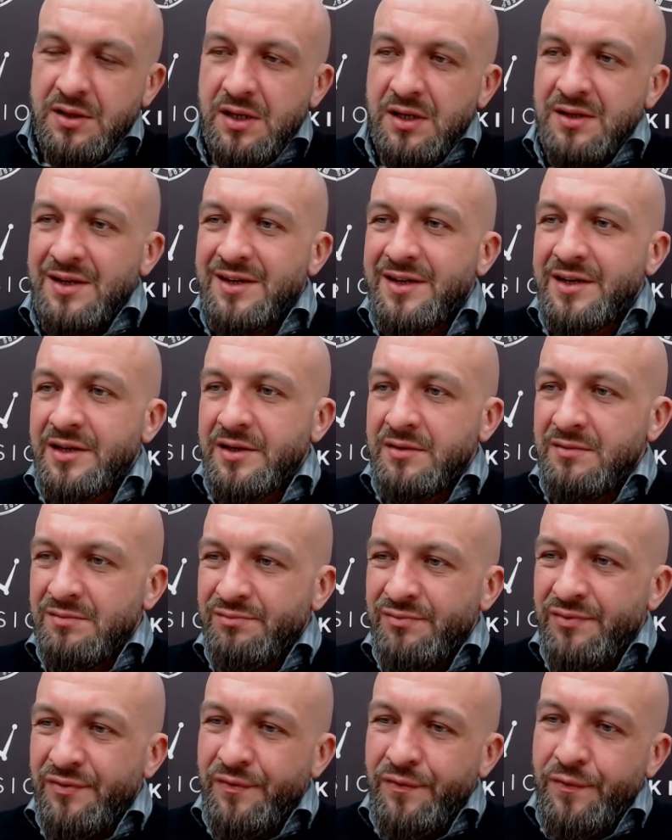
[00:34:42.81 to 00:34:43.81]
and they can
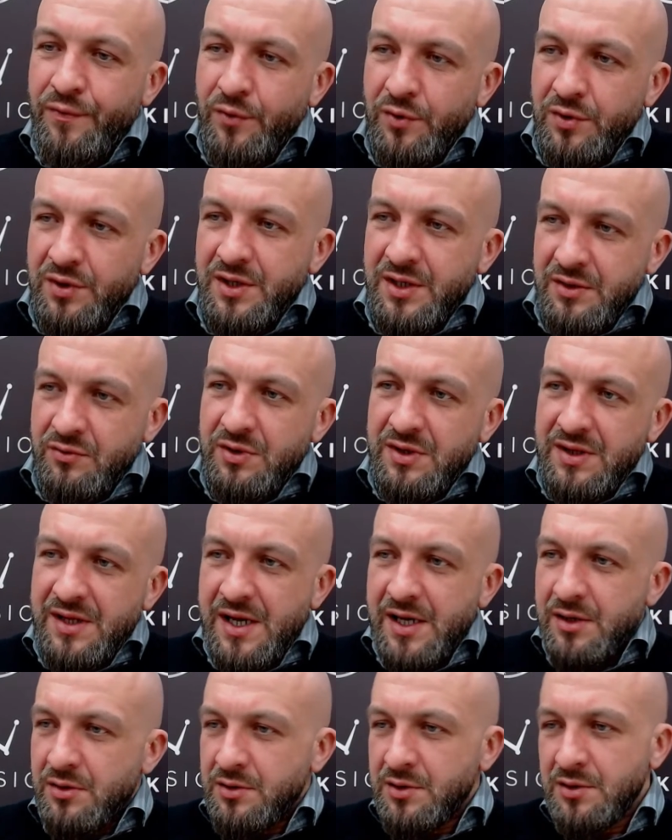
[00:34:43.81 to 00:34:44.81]
fully
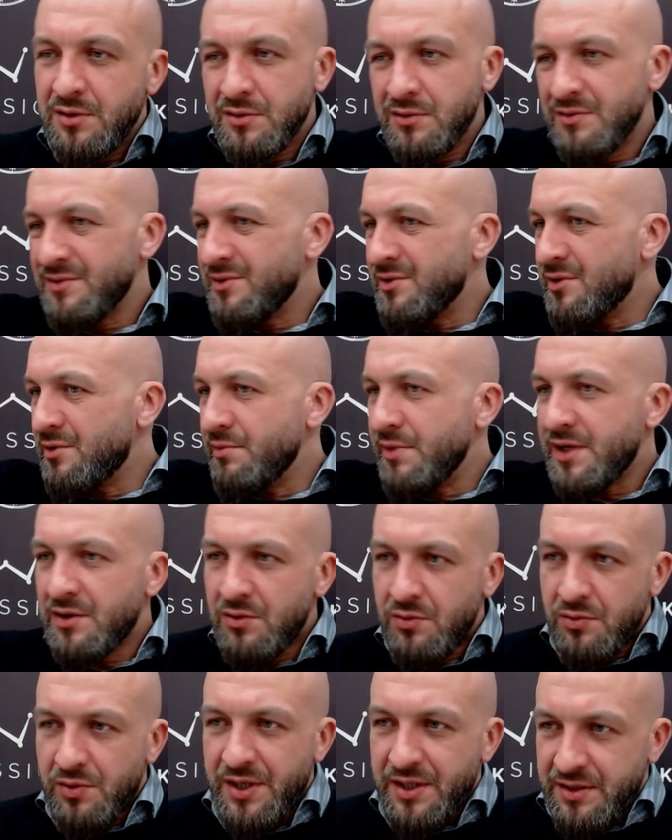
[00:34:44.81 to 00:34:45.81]
rely on you no matter
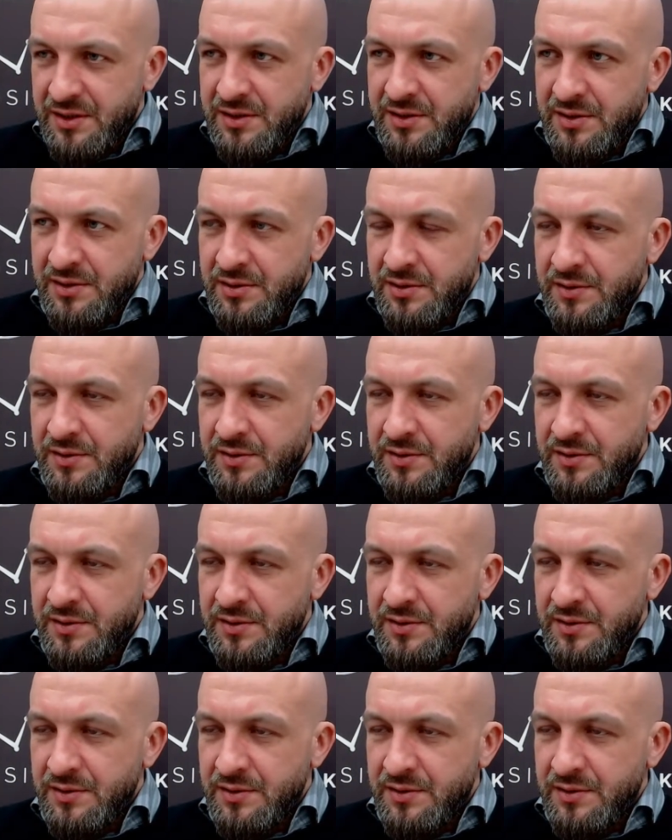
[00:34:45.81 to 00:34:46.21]
what.